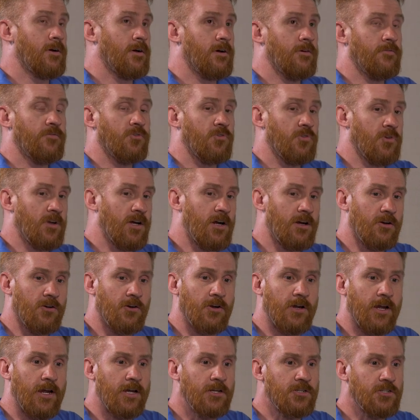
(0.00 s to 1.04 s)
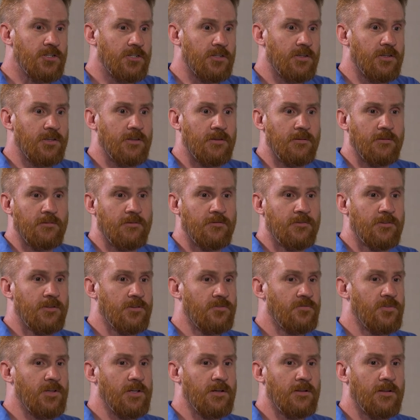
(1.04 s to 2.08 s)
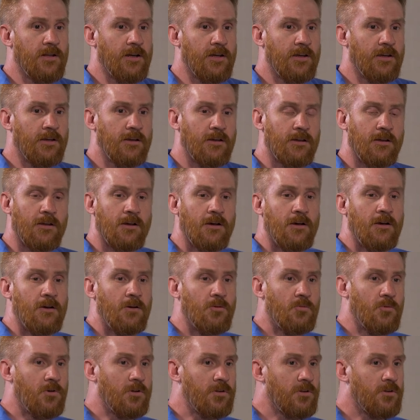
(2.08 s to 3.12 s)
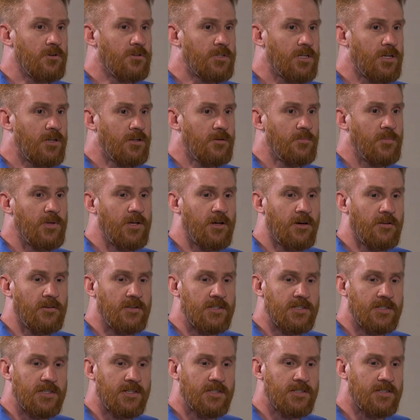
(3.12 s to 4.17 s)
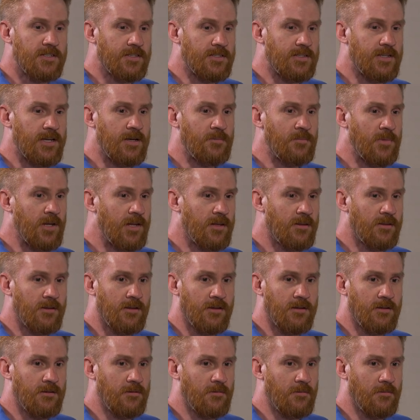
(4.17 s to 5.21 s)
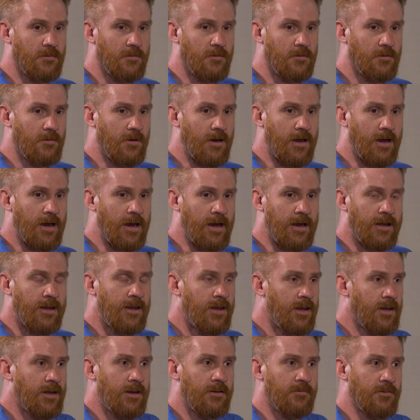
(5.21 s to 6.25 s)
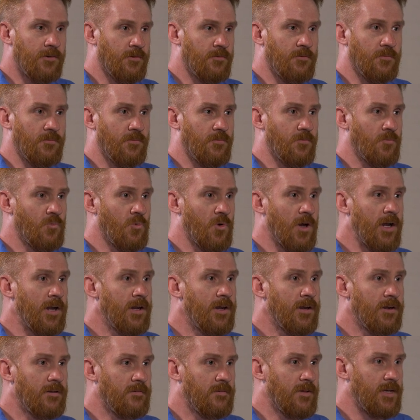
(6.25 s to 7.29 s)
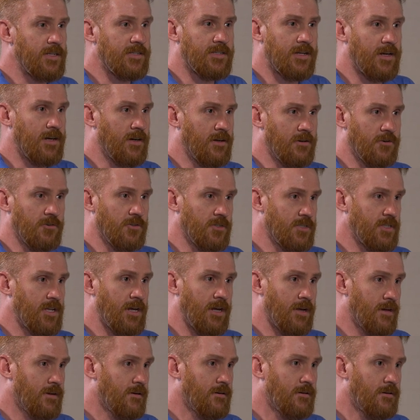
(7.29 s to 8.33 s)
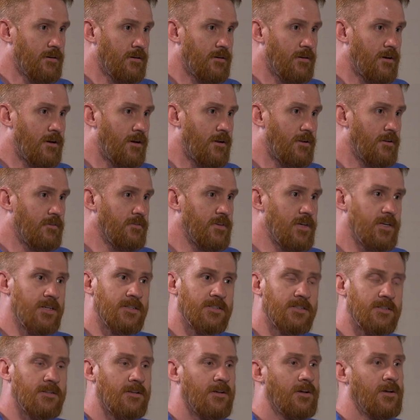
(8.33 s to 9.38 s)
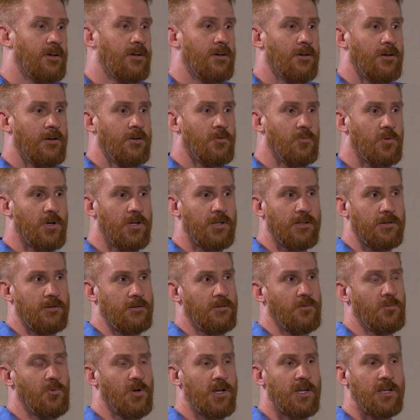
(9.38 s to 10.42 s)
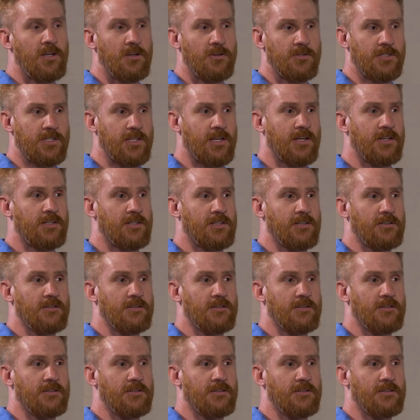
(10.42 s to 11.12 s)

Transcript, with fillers: uh, for the congregation to feel like, well, you're telling me all these things. Does that mean that I can't even read it unless I understand all of this. What what can you say